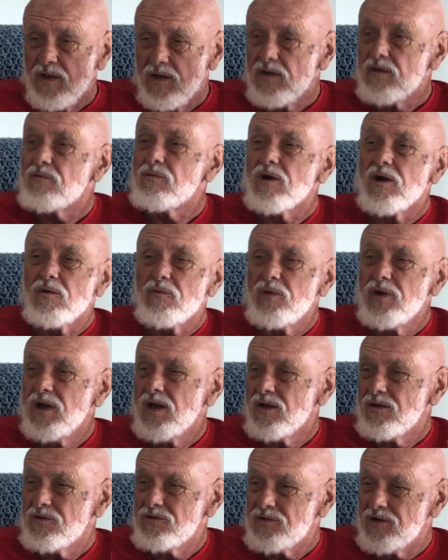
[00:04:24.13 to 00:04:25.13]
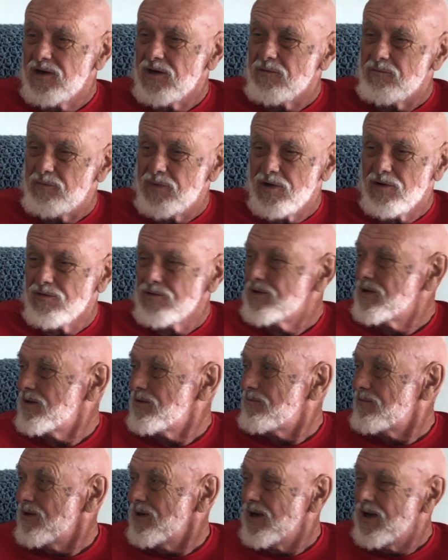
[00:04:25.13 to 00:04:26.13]
anywhere. We hadn't seen a
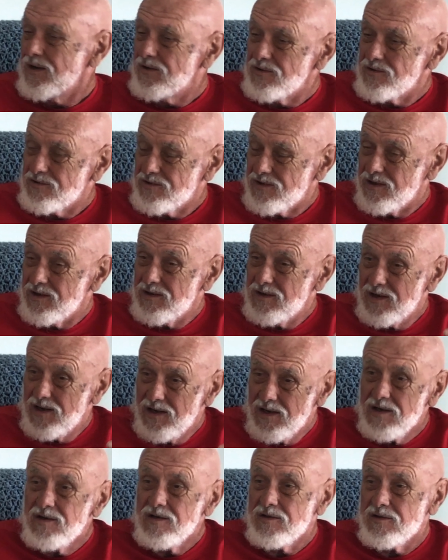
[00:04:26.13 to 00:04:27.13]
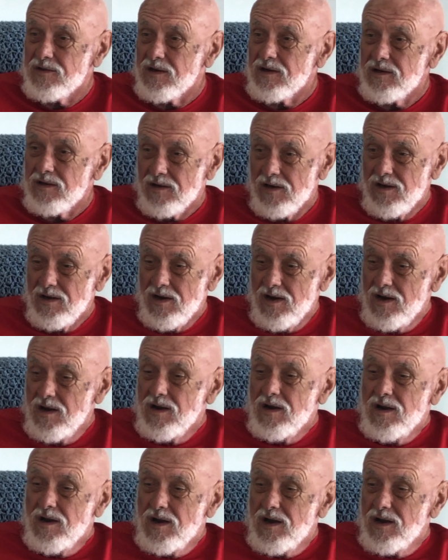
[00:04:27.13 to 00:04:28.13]
building, we hadn't seen anything.
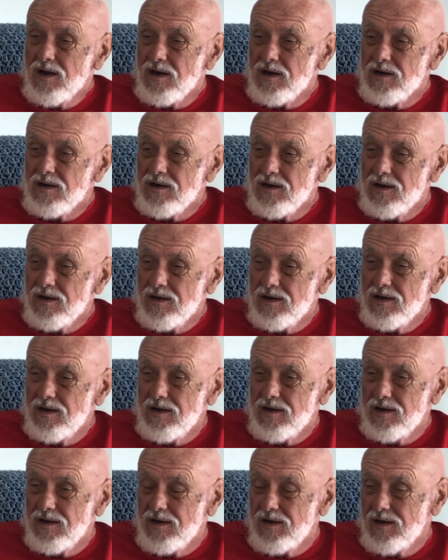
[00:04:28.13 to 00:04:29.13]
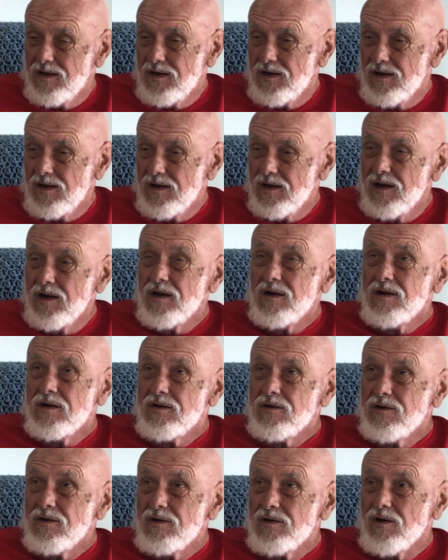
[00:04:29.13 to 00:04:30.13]
Uh,
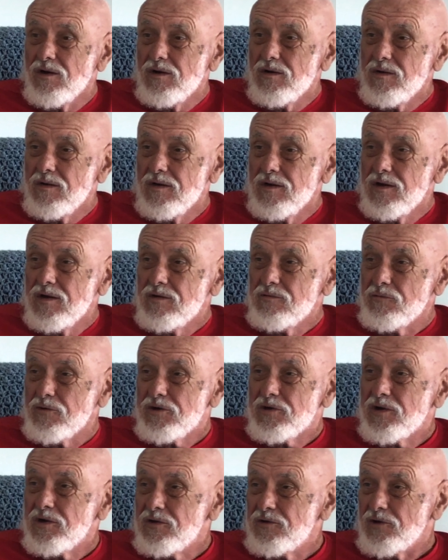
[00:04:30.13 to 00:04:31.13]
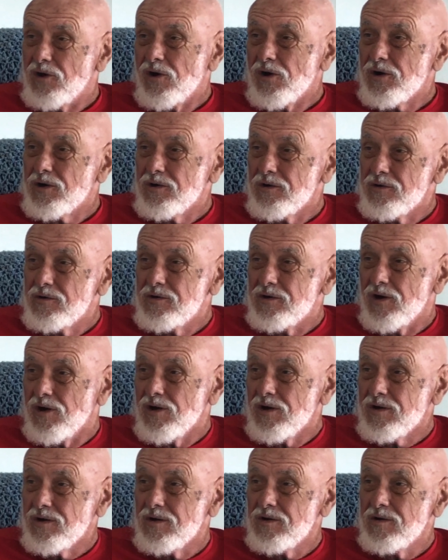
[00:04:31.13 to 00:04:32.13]
and it was getting darker and
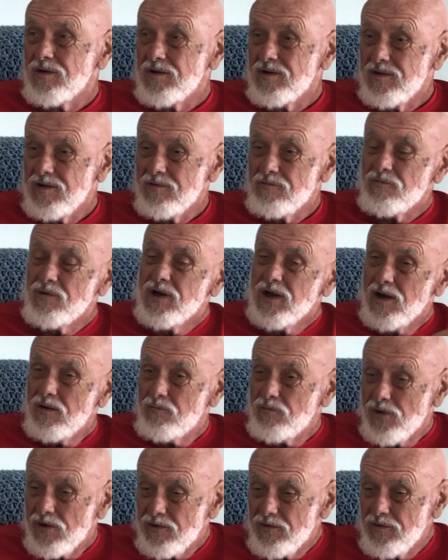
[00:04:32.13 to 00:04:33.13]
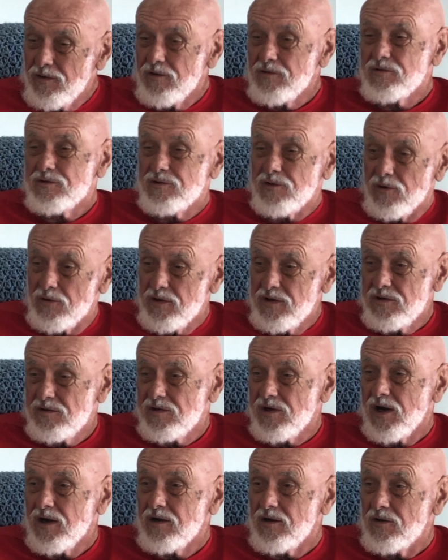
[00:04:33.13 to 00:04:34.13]
darker. And then we had one of those 30
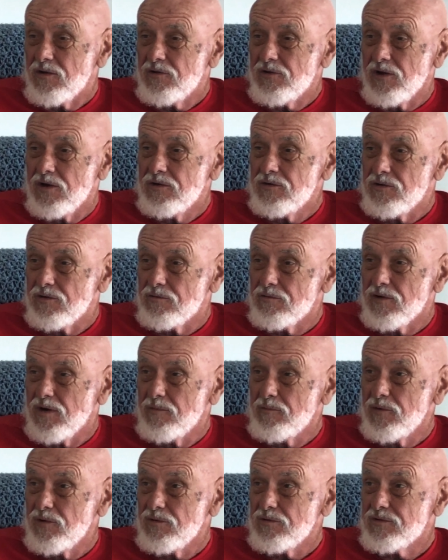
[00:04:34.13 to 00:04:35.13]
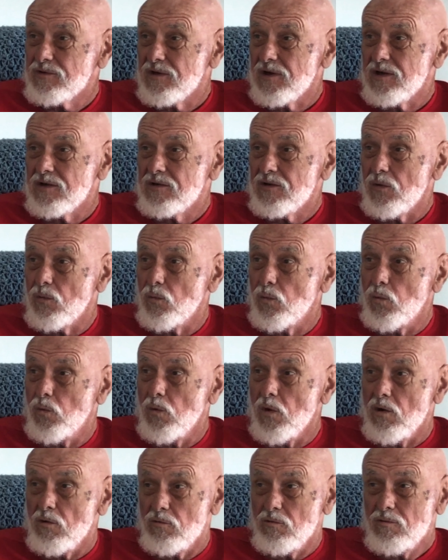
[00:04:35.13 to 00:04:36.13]
second thunder rumbles. And I said,
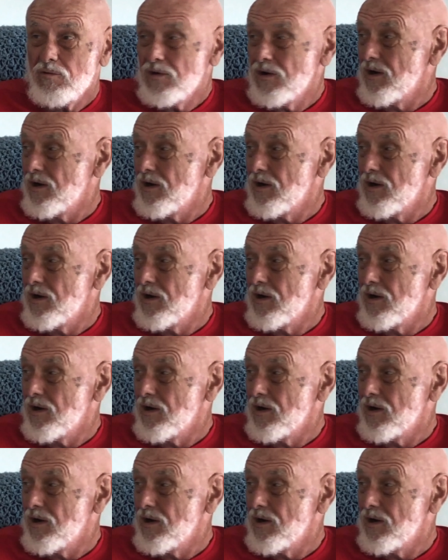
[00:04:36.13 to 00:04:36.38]
Whoa,